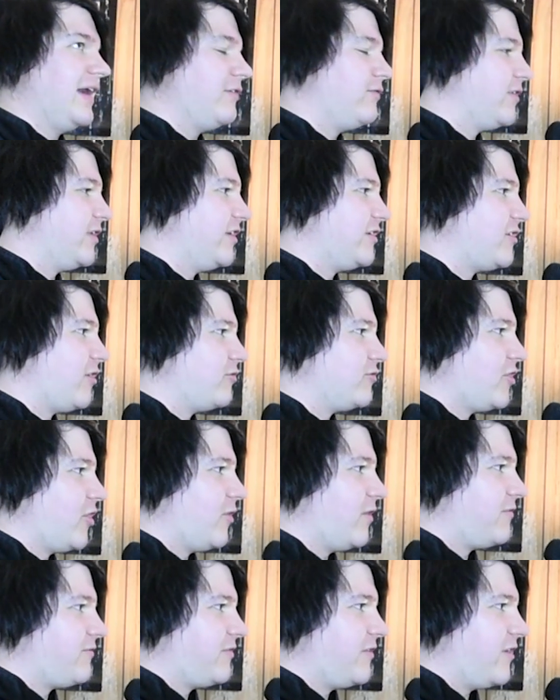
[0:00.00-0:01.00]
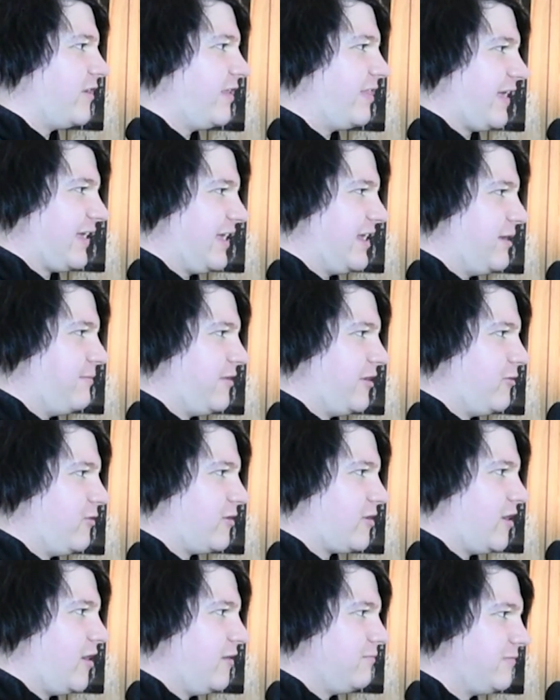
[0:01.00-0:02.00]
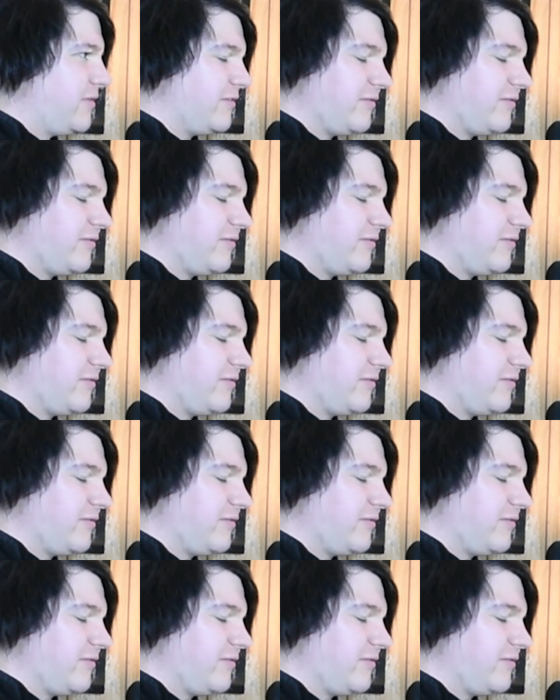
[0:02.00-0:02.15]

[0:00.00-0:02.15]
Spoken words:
I really don't know if like anybody will come.